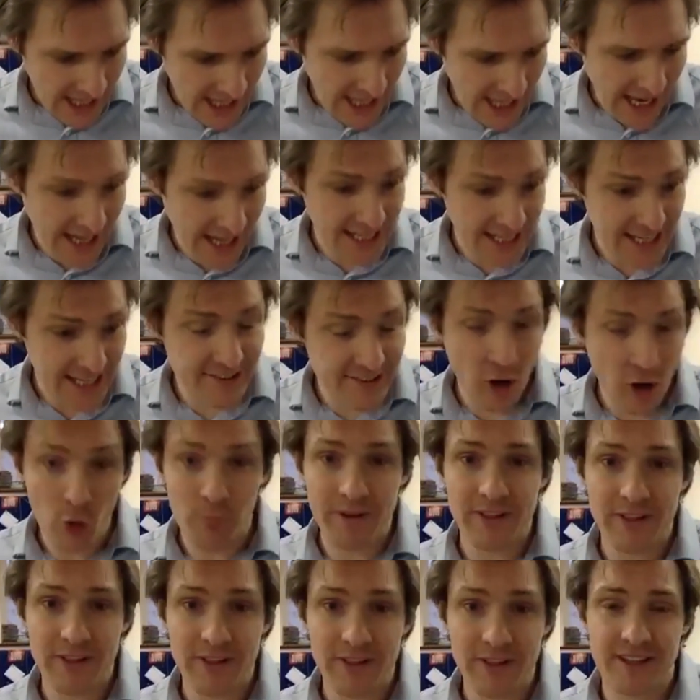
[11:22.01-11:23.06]
And he told
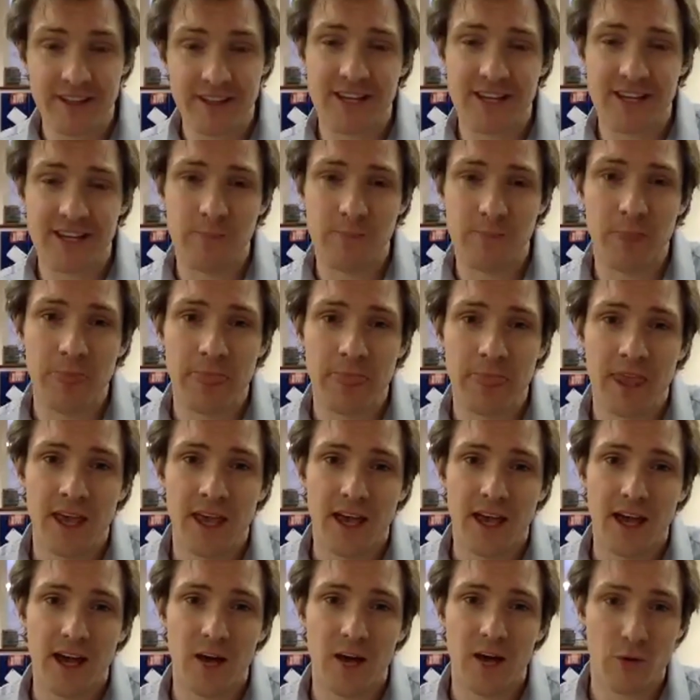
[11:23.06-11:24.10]
me that
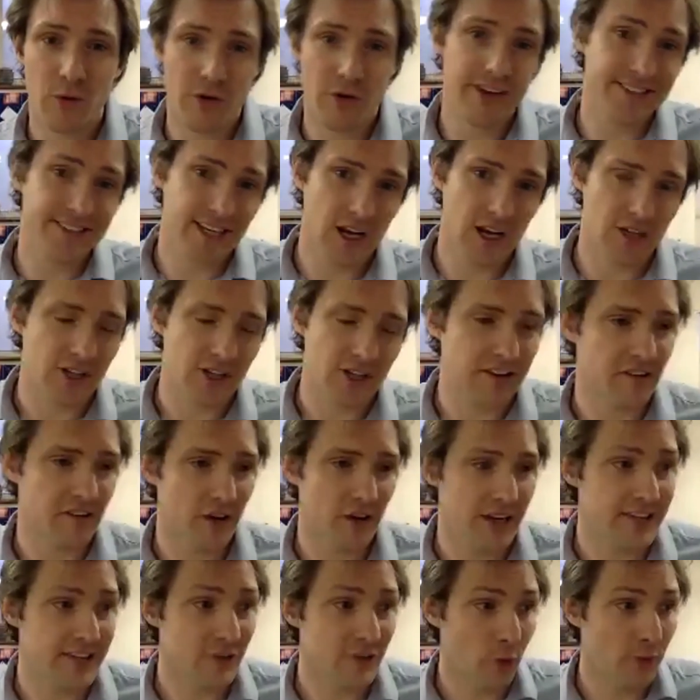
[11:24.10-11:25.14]
we were eating lunch outside.
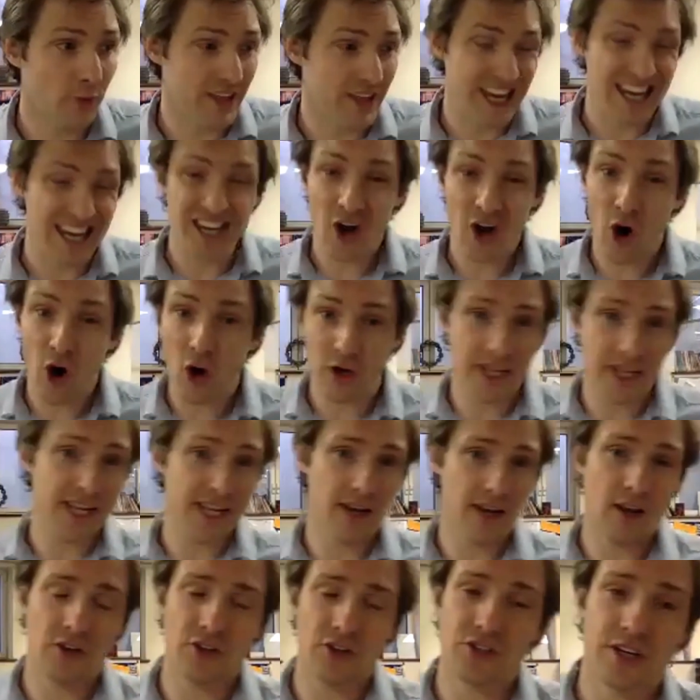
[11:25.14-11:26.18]
He told me that he can't eat
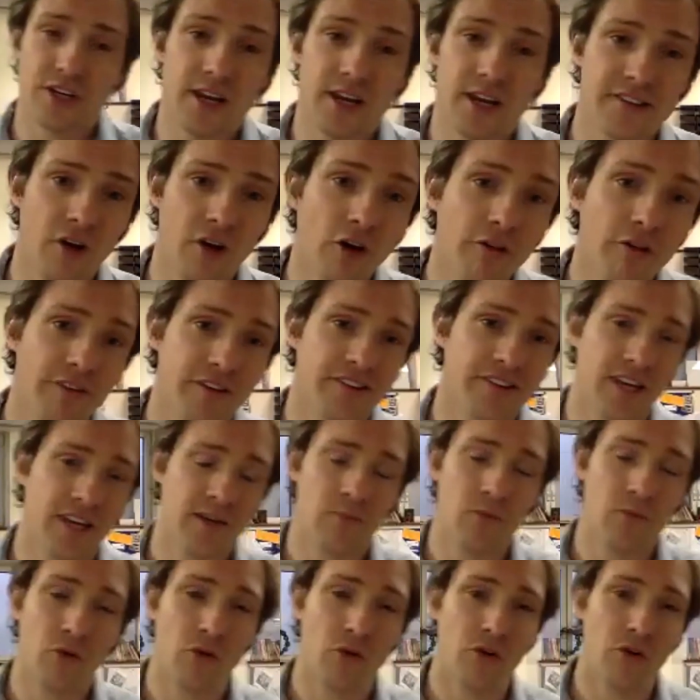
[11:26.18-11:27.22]
lunch in his office
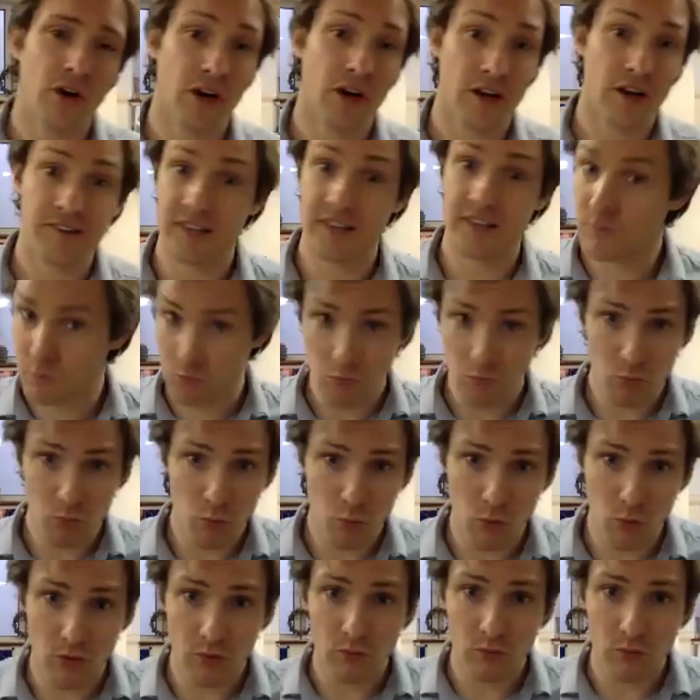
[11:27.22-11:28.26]
anymore. And I said, well,